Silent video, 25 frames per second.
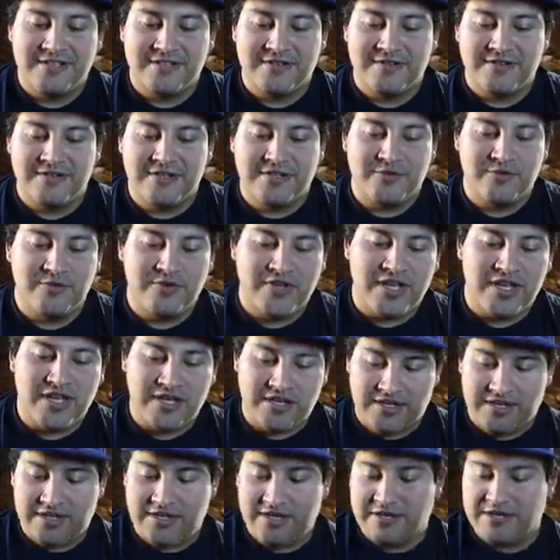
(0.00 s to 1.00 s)
See we
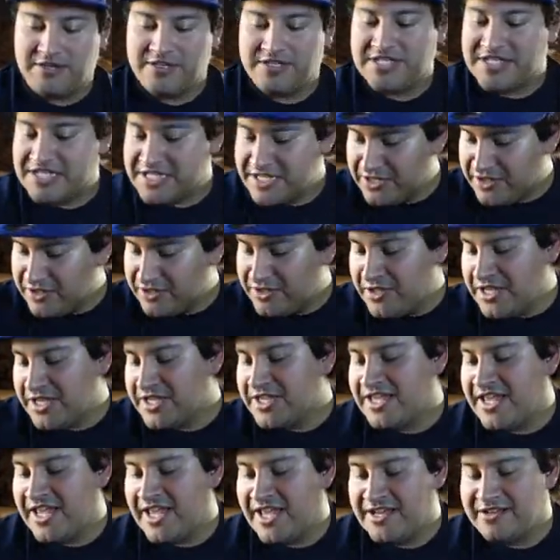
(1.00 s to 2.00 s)
got here. Still
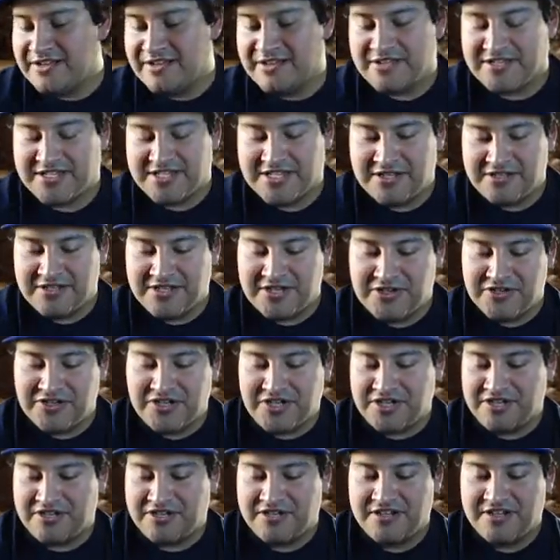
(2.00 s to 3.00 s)
again, still
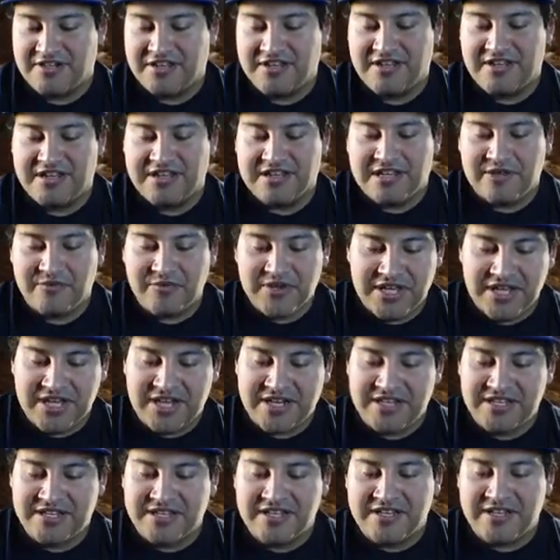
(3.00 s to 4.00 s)
energy. Can we get
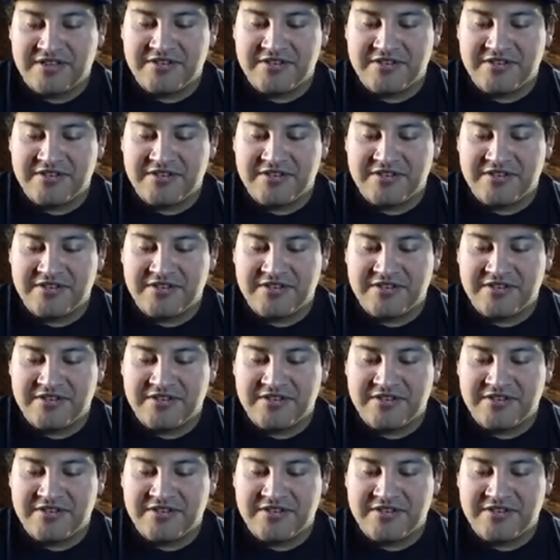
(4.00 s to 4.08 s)
anything